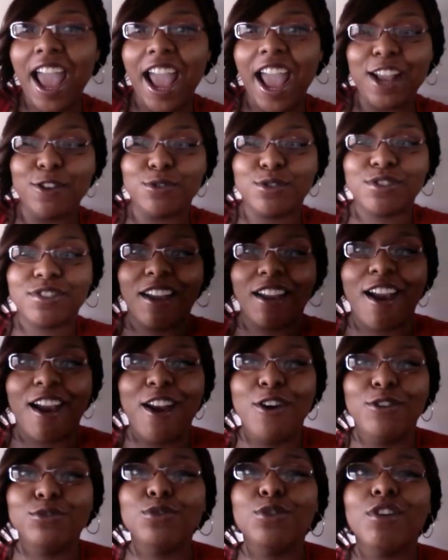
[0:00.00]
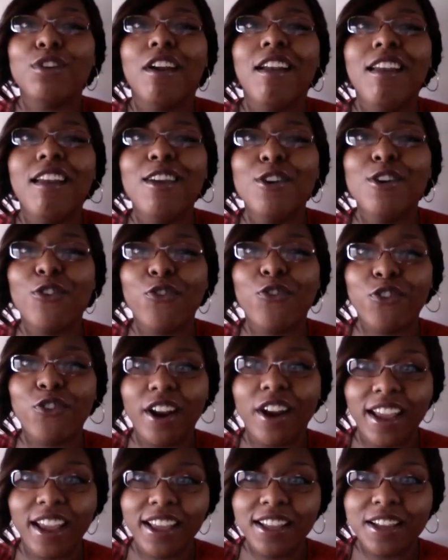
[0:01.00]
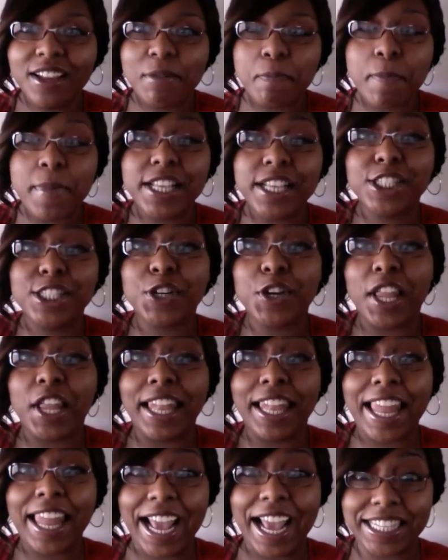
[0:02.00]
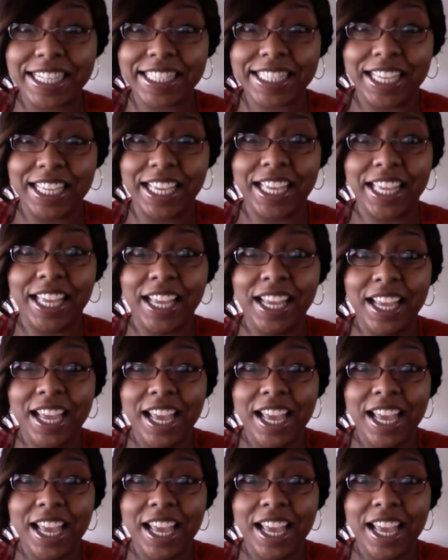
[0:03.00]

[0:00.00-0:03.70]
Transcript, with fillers: and you say hello to your little friend, Mr. Elastic.